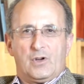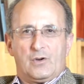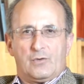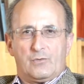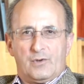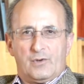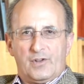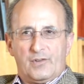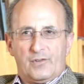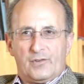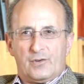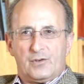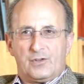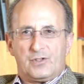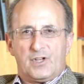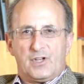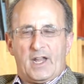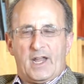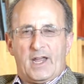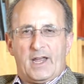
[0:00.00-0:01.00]

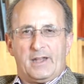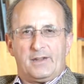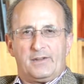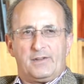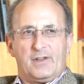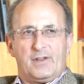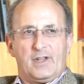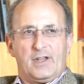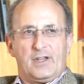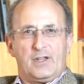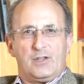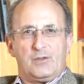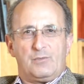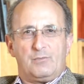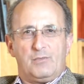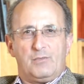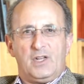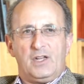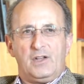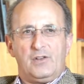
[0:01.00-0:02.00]
research and a
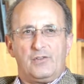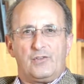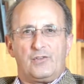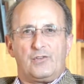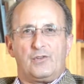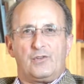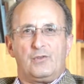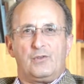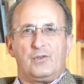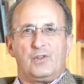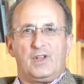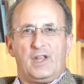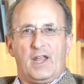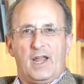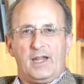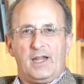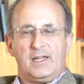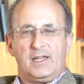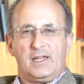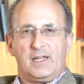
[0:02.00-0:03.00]
means to
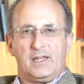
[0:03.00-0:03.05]
gaining